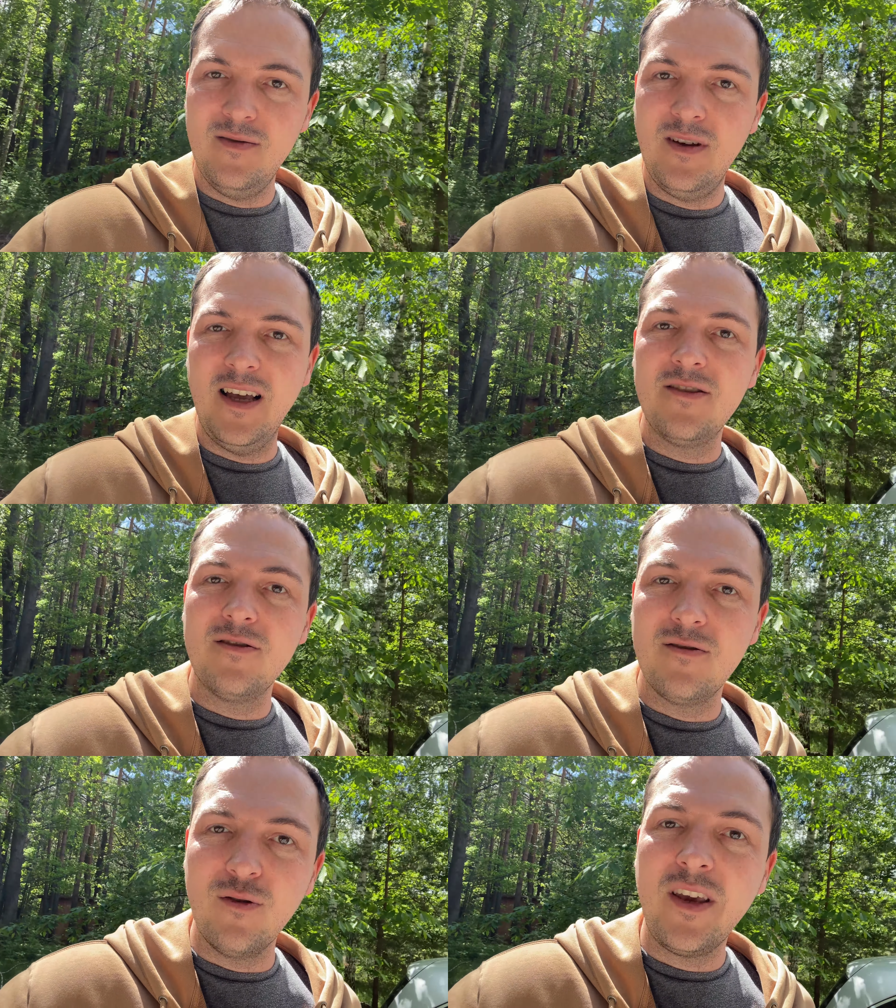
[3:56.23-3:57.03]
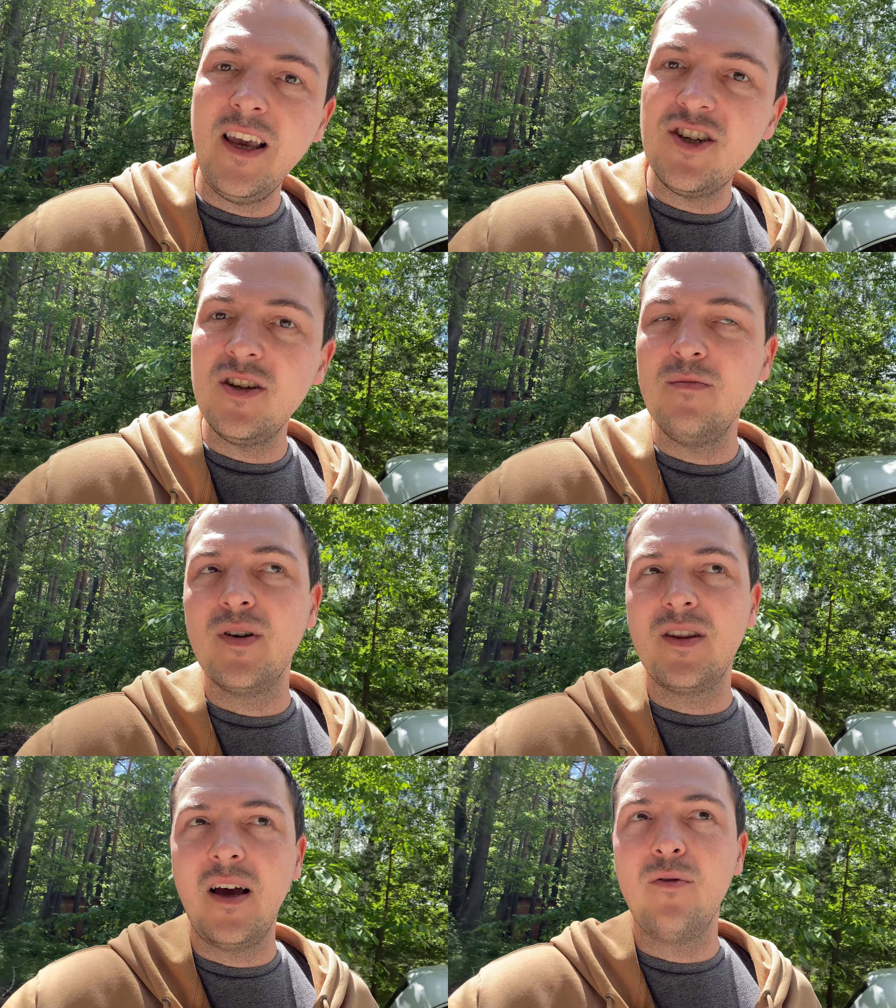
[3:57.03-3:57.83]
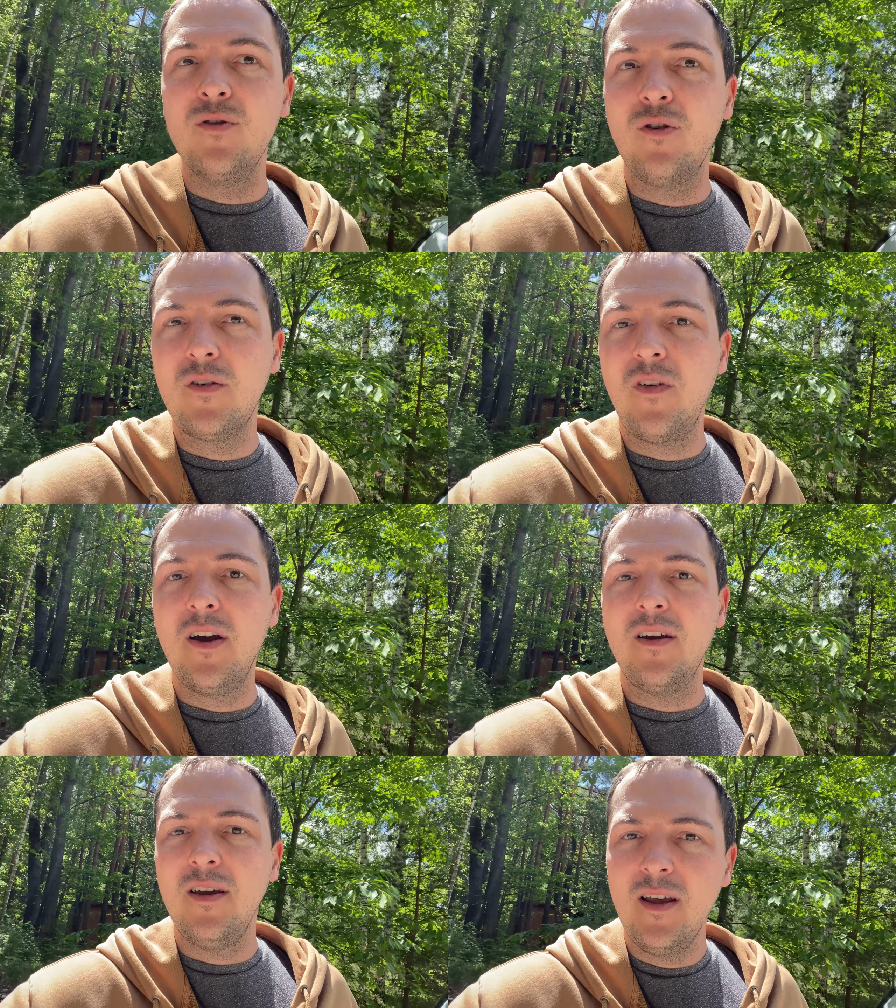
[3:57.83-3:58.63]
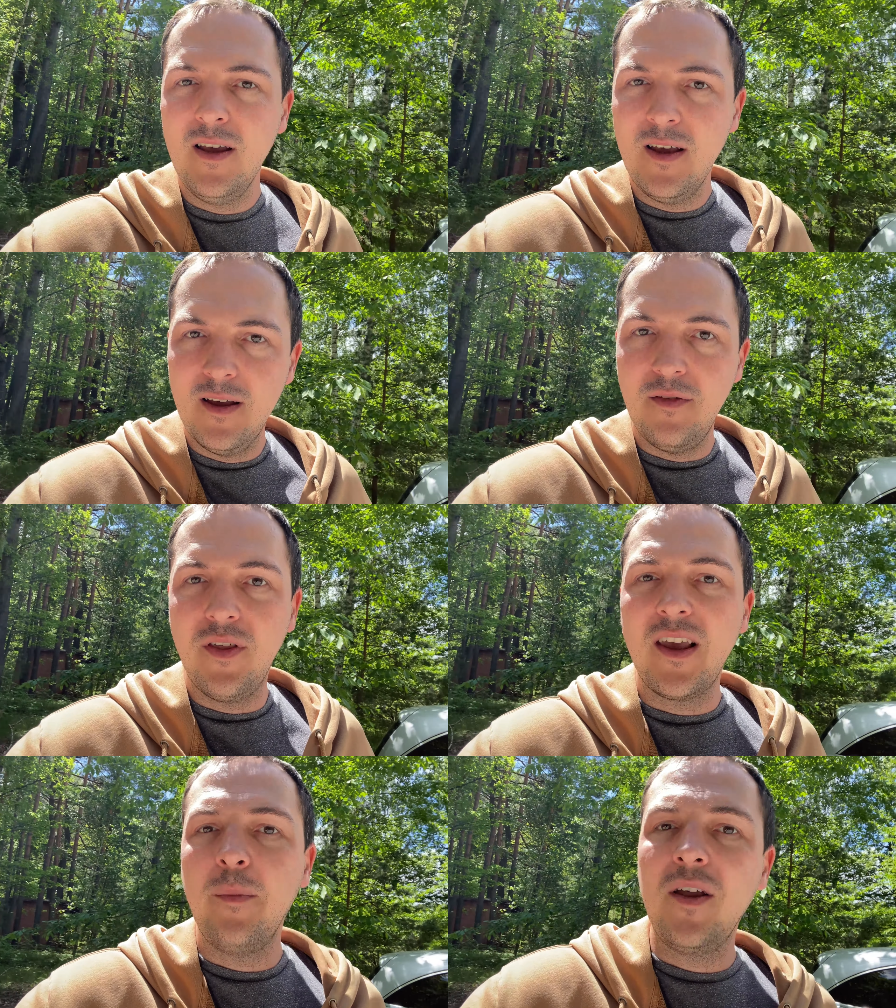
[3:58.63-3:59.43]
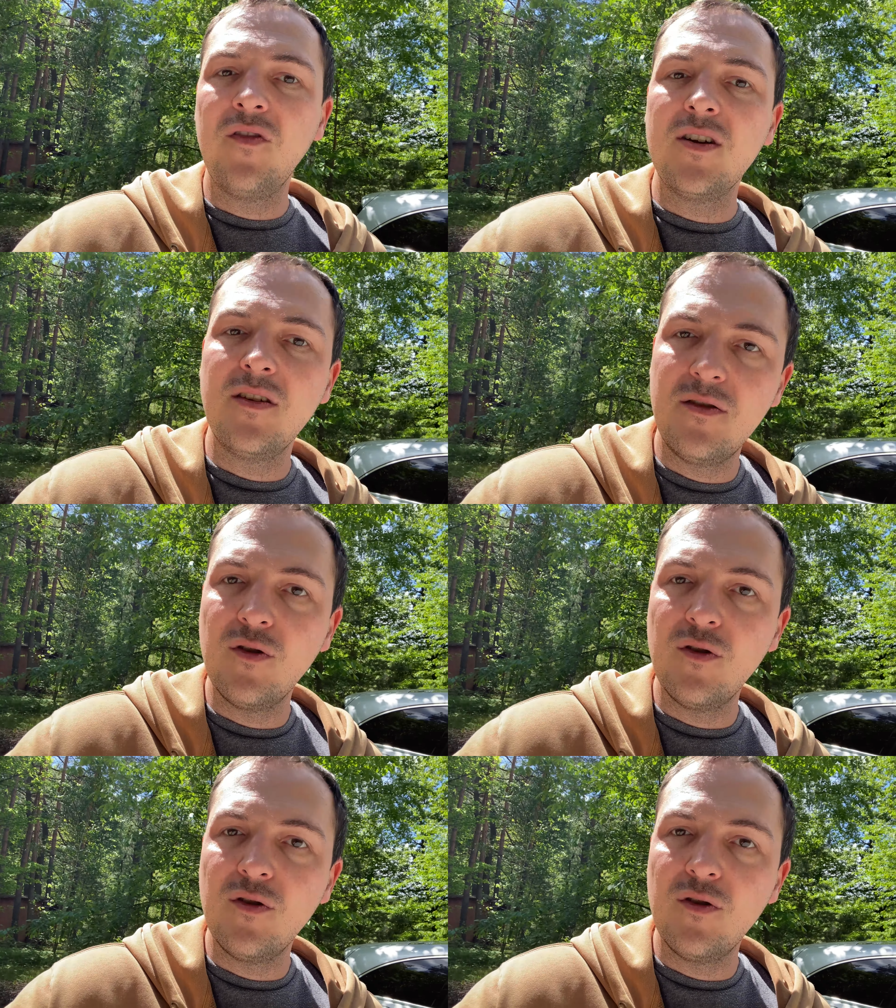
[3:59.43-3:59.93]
at location, but I will notify the commander that you're